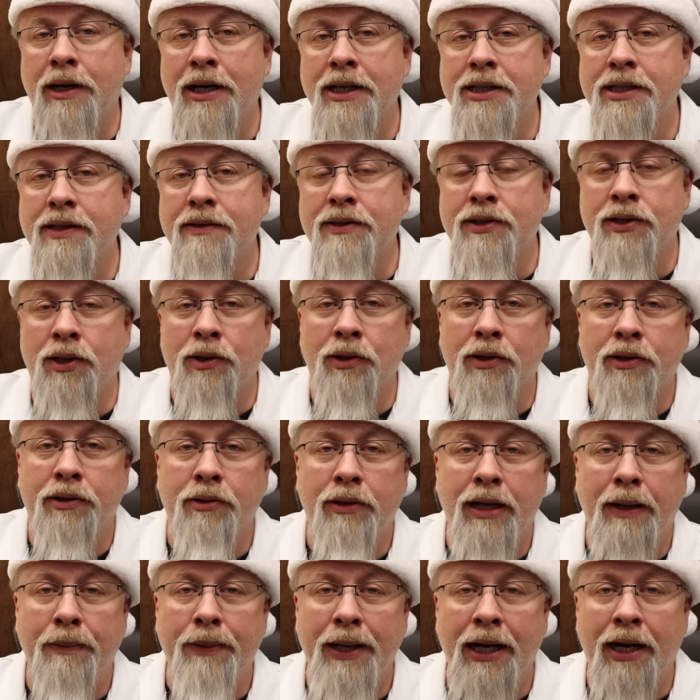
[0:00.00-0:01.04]
watts of solar
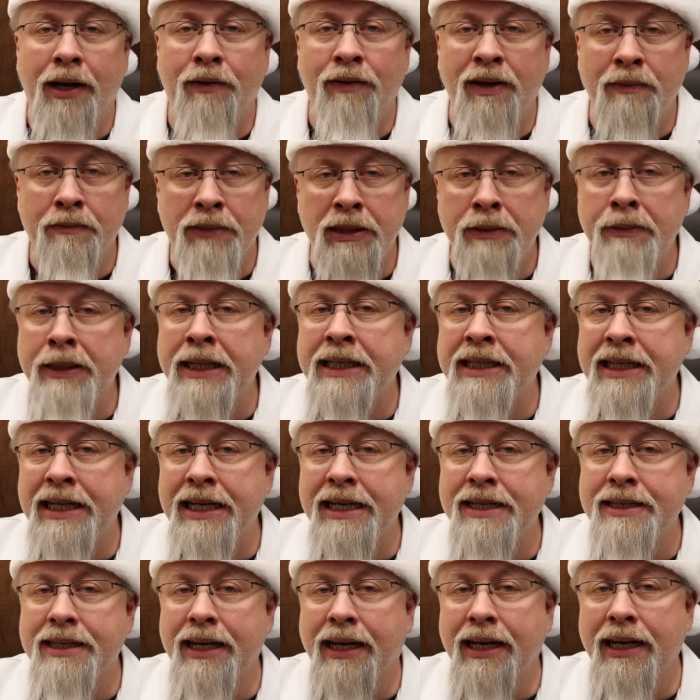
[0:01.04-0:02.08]
through a pair of
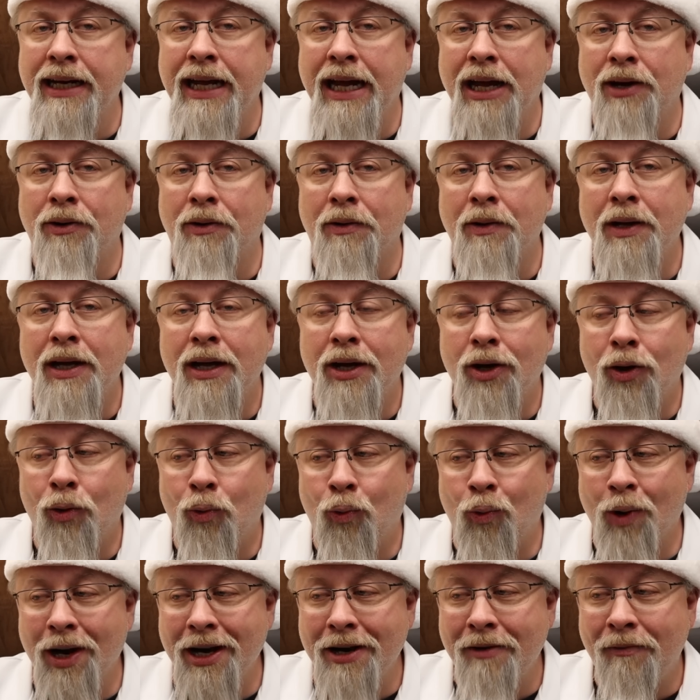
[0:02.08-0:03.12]
MPPTs that can handle
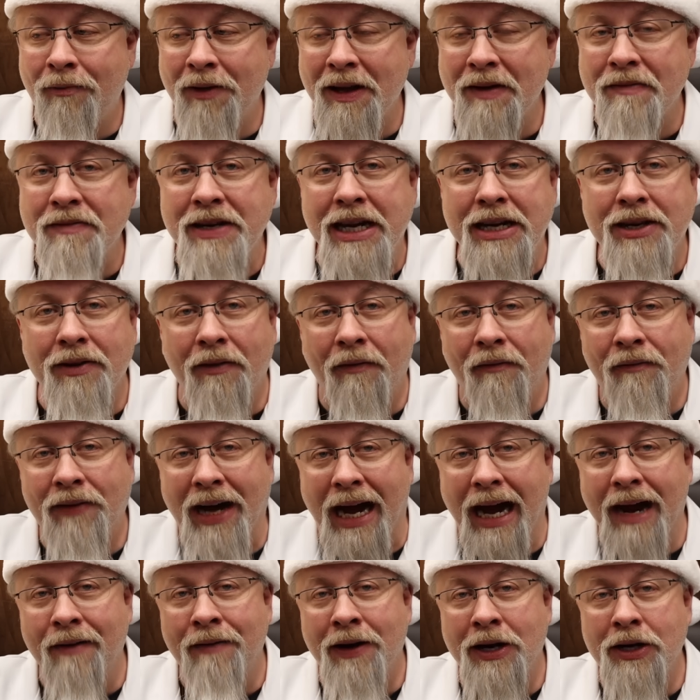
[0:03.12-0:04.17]
150 to
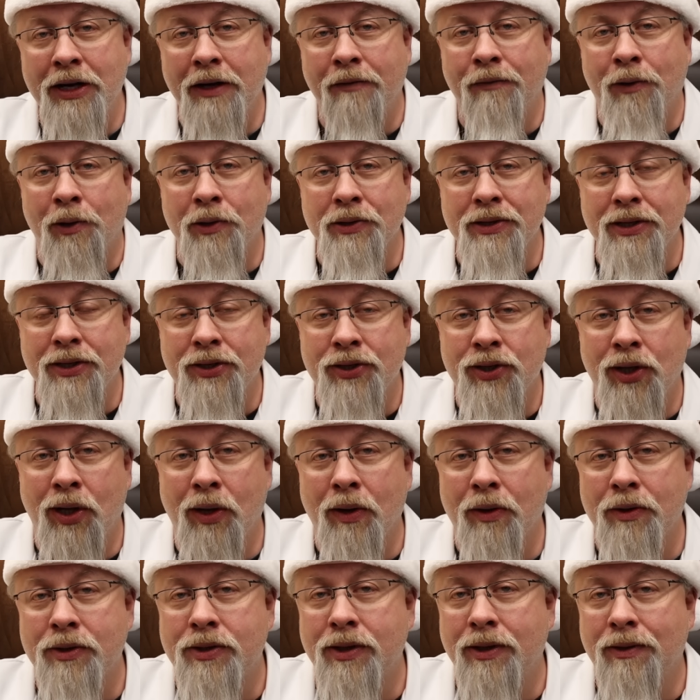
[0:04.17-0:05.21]
500 volts of
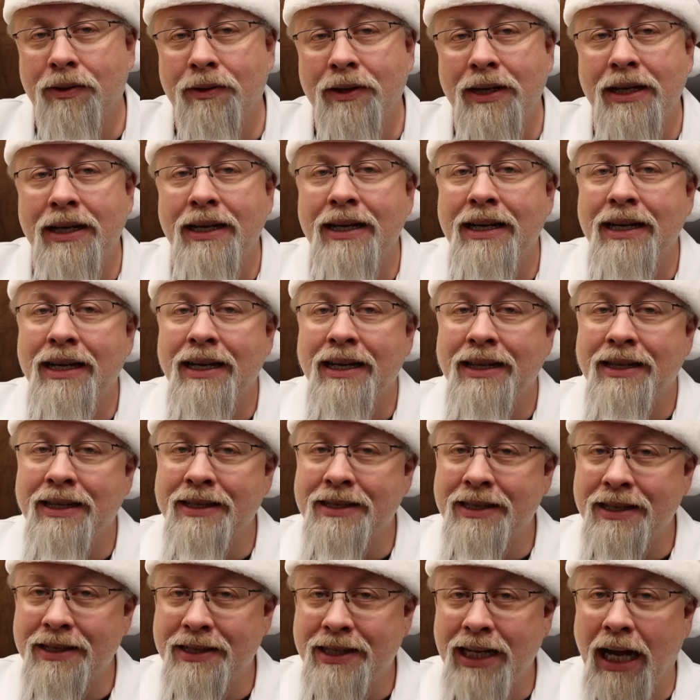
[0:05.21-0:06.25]
solar, so
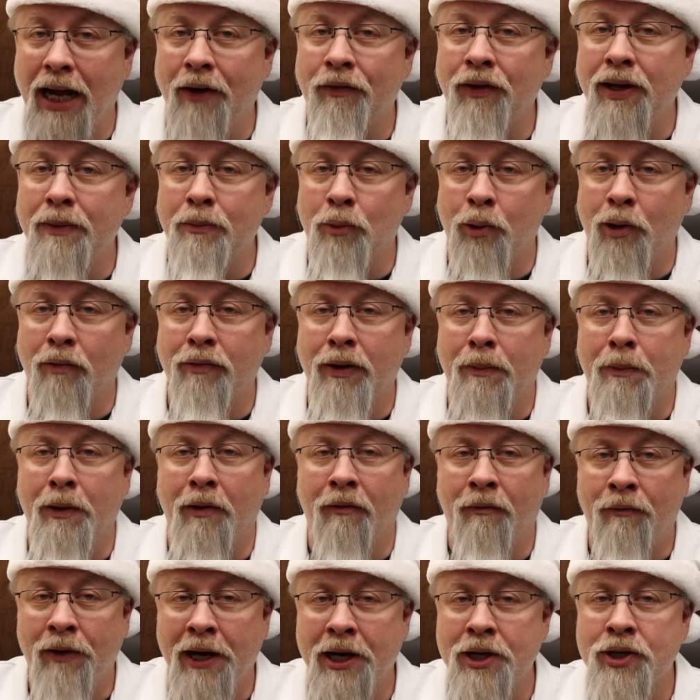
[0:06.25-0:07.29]
this is definitely more of a
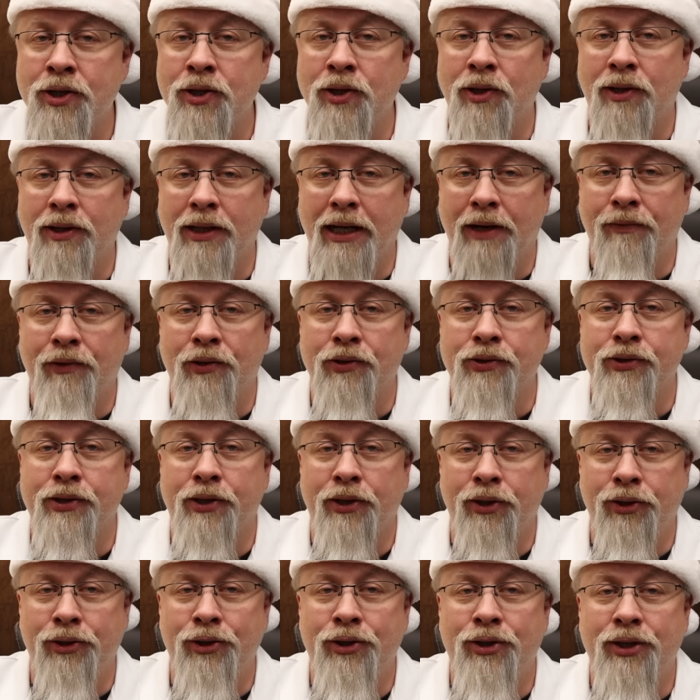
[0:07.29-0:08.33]
professional level
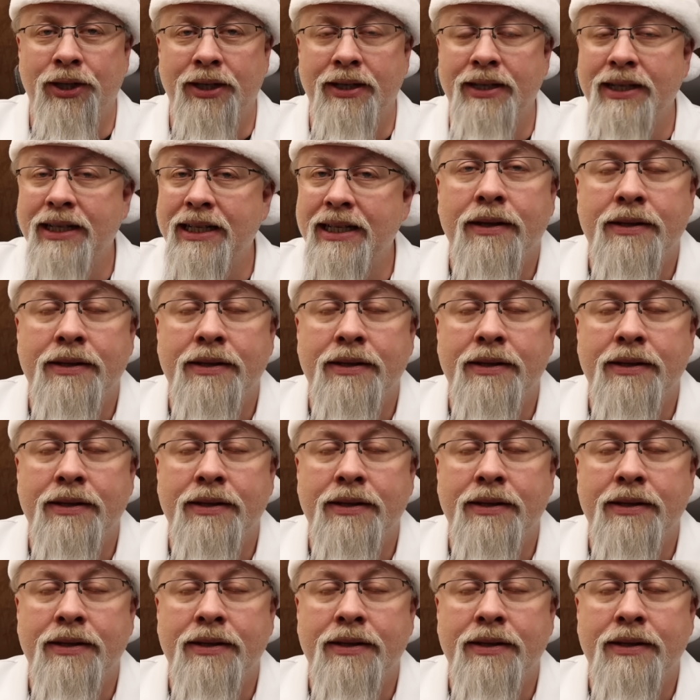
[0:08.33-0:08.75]
solution.